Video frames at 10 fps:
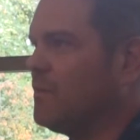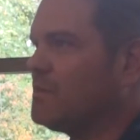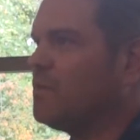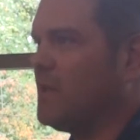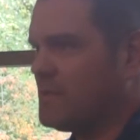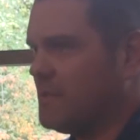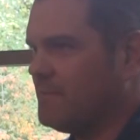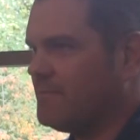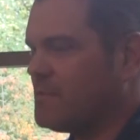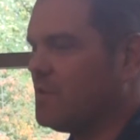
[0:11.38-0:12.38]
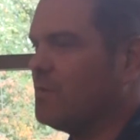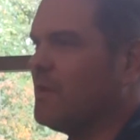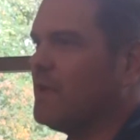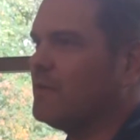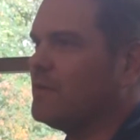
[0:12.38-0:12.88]
and went to Western. So
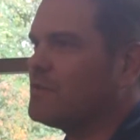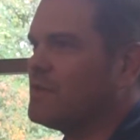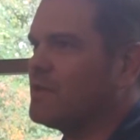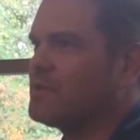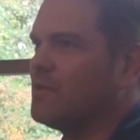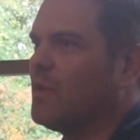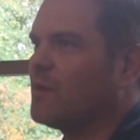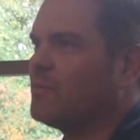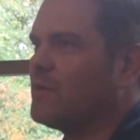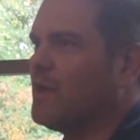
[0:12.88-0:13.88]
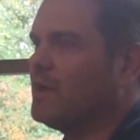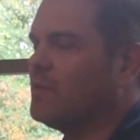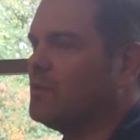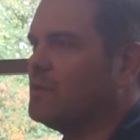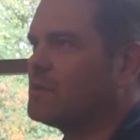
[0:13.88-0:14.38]
my introduction to Whatcom
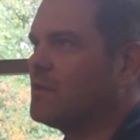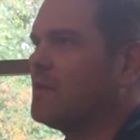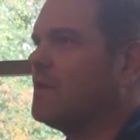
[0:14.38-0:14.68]
County was